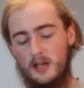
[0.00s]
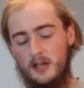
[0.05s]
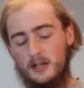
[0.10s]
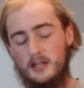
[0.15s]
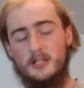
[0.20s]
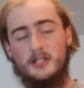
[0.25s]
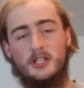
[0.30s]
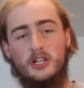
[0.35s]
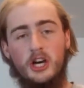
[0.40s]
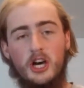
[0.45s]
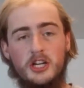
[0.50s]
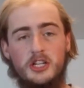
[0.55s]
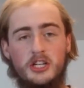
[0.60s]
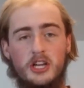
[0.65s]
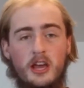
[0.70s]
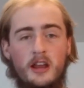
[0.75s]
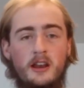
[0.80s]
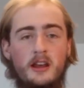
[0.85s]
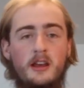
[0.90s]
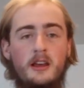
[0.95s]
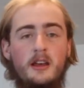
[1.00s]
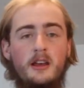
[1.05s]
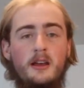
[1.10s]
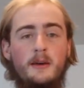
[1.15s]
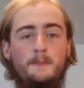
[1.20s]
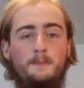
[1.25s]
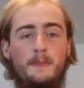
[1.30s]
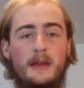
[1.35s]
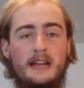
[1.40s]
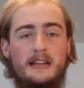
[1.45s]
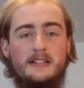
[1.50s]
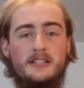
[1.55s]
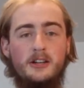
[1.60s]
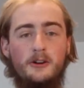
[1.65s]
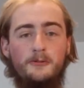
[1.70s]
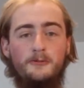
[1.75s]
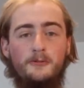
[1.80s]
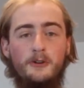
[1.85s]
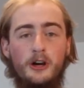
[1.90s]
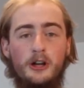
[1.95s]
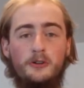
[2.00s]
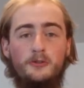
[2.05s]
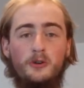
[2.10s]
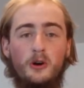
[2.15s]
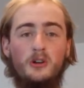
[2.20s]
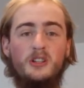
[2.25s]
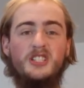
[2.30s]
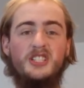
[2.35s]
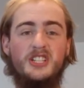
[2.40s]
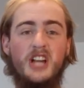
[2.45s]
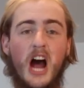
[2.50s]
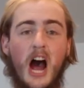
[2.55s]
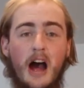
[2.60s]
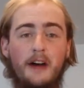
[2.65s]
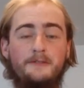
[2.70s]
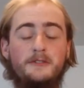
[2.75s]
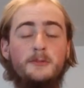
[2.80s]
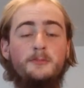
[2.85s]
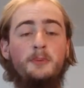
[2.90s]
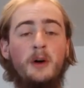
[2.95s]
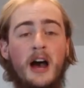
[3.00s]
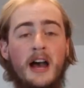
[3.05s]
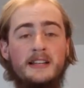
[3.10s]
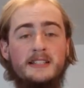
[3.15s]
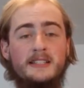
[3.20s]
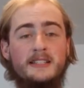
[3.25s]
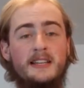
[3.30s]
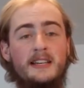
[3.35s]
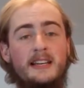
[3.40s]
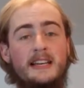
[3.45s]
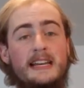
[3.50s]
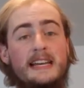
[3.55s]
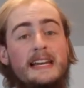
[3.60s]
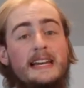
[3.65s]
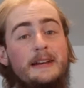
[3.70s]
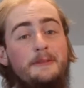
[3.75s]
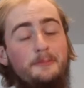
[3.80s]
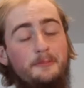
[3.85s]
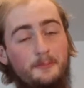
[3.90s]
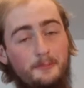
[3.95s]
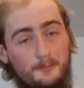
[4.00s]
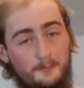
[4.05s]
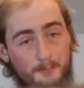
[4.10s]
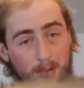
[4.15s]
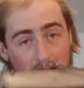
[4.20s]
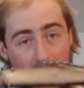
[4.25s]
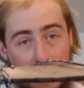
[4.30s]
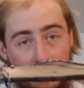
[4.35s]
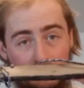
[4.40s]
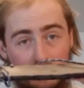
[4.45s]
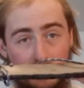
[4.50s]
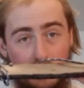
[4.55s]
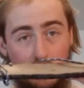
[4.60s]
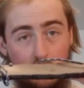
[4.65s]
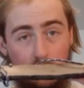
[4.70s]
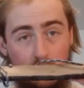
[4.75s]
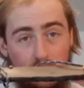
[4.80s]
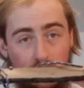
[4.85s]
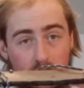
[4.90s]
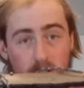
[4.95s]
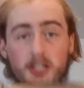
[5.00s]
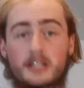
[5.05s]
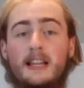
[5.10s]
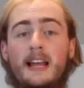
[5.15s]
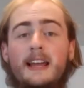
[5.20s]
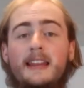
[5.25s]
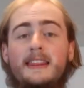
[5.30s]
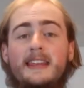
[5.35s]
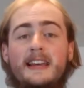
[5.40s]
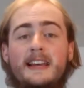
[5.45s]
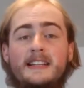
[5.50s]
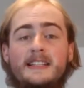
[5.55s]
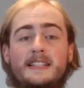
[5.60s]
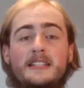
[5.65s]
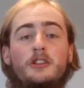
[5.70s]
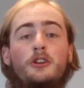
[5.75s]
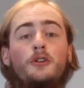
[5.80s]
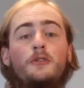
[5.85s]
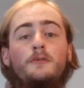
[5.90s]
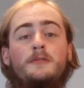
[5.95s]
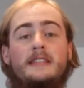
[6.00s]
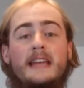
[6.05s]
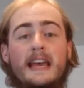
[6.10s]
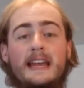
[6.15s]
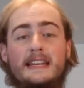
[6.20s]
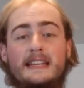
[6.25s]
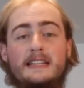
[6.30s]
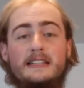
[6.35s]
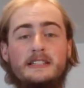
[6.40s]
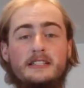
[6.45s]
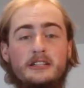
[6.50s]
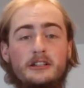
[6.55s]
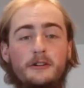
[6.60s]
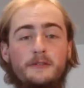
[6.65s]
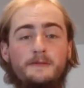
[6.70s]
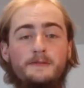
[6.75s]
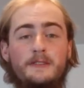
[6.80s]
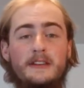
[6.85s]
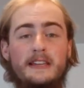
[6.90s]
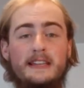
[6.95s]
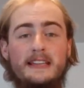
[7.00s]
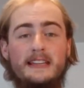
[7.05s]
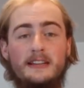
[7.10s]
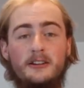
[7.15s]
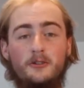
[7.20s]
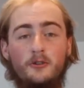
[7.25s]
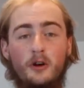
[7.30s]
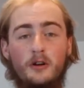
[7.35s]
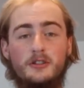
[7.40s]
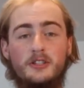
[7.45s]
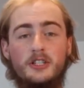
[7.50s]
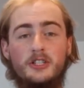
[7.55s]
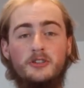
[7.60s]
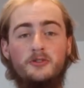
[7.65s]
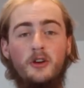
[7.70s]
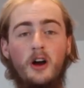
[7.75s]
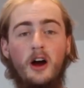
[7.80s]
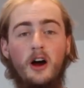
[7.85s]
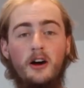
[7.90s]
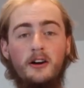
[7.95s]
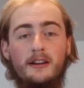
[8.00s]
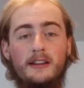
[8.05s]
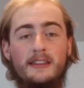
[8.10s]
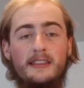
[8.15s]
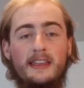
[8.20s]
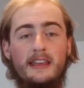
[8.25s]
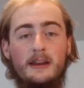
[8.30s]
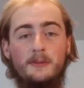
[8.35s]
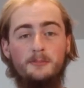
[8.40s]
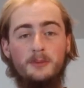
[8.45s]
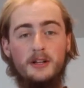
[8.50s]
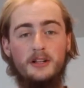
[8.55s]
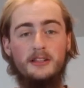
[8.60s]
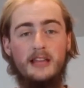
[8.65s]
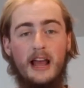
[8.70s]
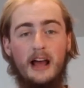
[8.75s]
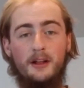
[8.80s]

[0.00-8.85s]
Because cushion makes your foot grow soft, but by having no cushion like this, your tendons in your feet get to grow strong and you get to build